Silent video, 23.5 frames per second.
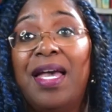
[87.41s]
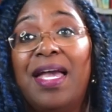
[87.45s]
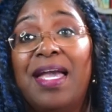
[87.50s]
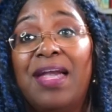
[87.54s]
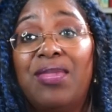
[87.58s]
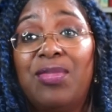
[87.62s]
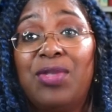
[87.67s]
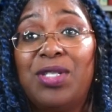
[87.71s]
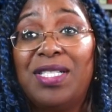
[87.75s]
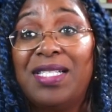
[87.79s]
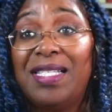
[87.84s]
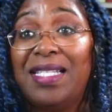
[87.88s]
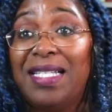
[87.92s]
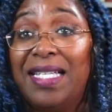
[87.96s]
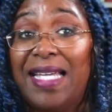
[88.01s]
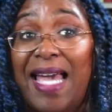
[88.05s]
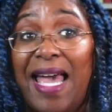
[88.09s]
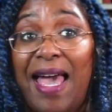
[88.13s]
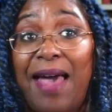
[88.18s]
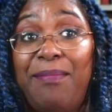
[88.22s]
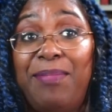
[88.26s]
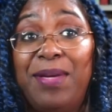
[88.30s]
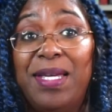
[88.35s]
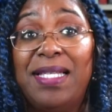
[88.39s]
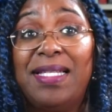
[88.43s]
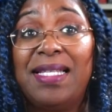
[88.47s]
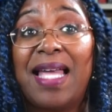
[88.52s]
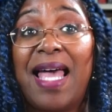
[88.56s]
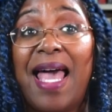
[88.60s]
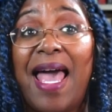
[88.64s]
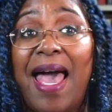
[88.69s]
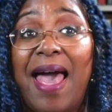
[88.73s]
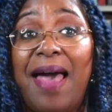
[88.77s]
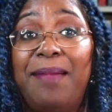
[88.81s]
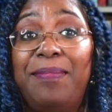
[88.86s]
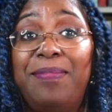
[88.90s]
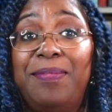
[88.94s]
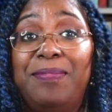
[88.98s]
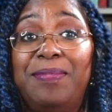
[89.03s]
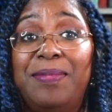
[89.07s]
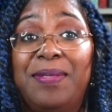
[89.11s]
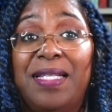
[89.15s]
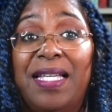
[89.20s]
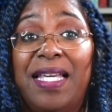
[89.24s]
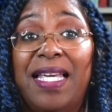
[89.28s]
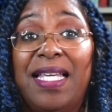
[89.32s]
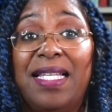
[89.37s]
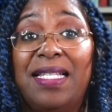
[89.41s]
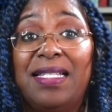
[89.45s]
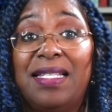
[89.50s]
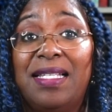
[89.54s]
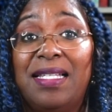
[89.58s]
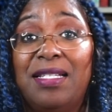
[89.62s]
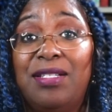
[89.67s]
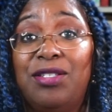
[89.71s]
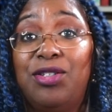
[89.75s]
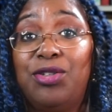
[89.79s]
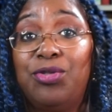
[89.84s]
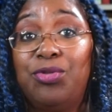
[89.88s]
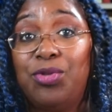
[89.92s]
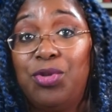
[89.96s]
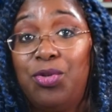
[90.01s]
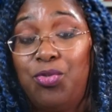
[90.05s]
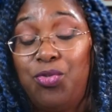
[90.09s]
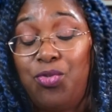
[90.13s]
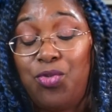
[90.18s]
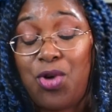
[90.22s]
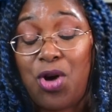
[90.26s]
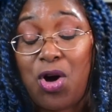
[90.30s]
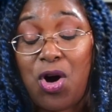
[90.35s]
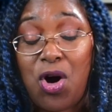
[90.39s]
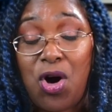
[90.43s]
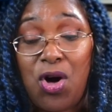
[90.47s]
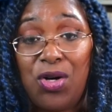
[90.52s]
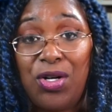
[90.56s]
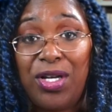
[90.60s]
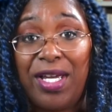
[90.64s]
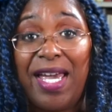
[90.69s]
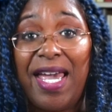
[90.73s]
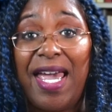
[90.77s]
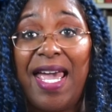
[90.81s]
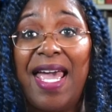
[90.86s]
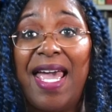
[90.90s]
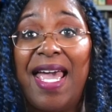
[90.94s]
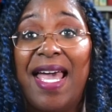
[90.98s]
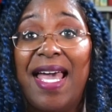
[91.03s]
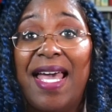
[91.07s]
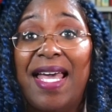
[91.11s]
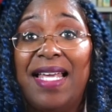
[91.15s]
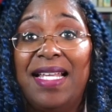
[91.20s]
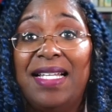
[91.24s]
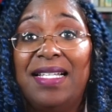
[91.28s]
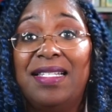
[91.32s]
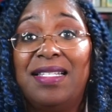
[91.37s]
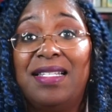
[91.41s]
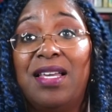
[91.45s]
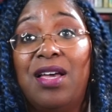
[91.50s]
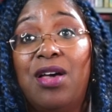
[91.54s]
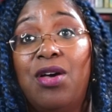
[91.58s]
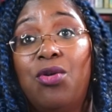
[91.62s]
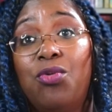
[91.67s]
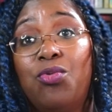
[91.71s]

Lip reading: When Gabby's app gets into the wrong hands,